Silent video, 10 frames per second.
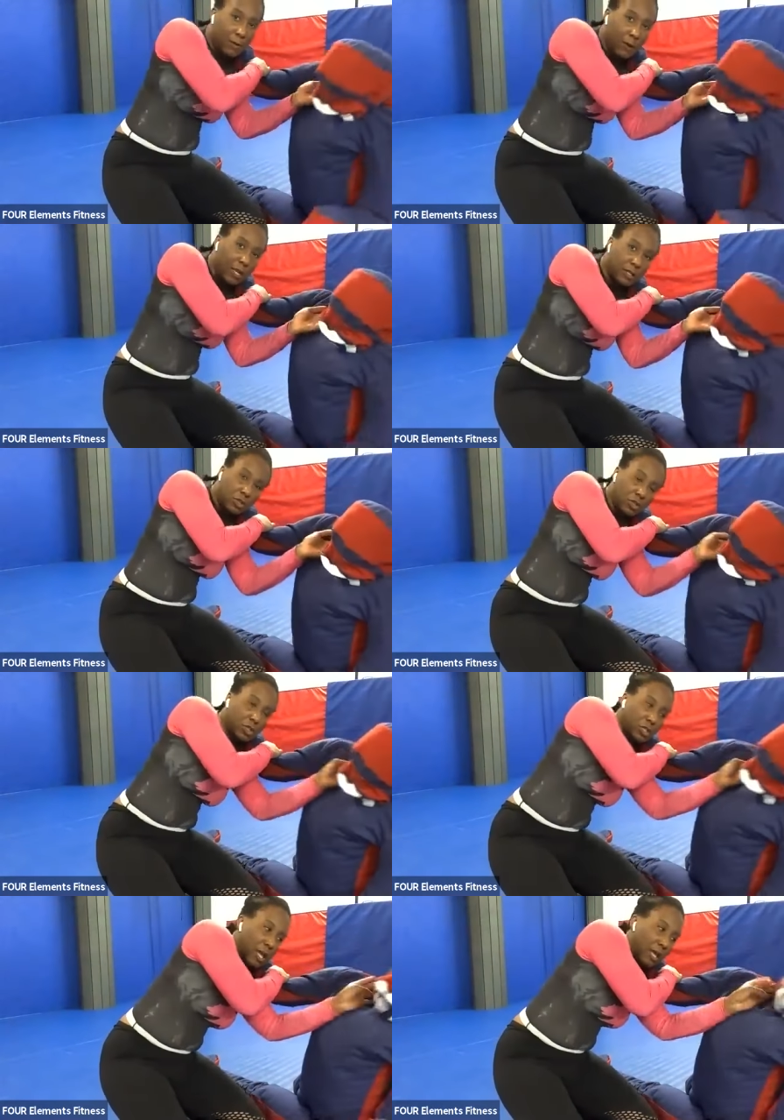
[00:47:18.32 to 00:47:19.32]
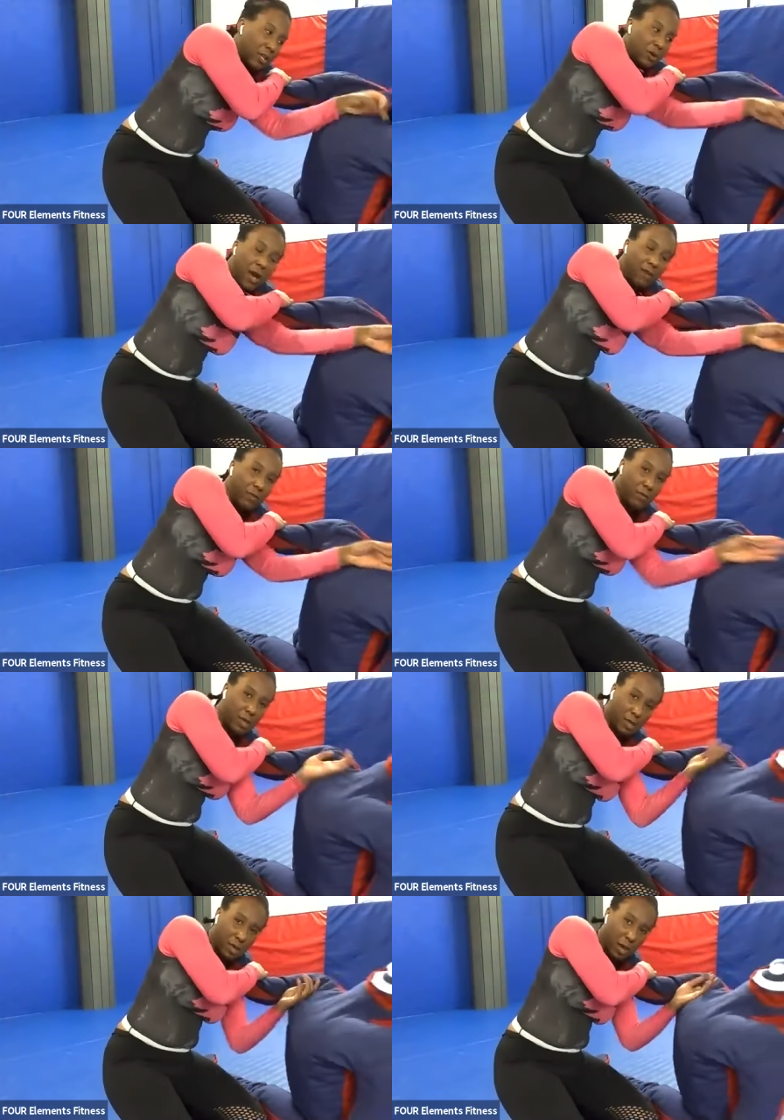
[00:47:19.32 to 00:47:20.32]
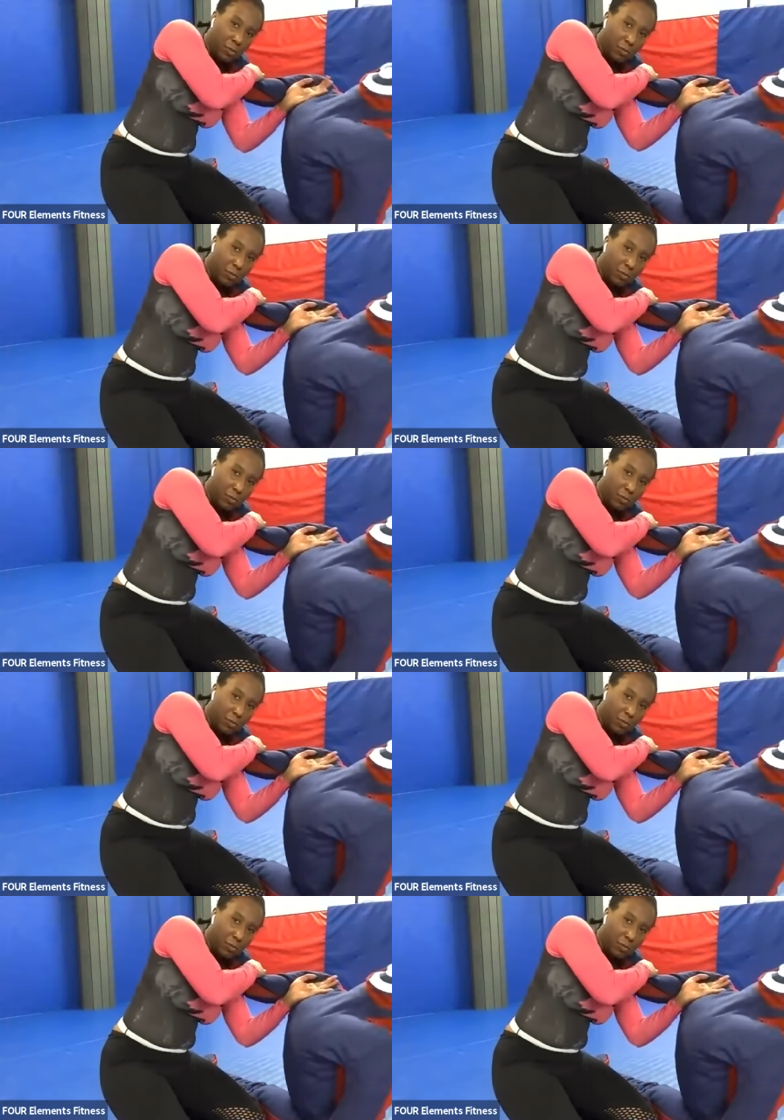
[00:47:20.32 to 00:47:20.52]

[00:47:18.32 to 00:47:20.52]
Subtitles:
Right. So it's just like you have a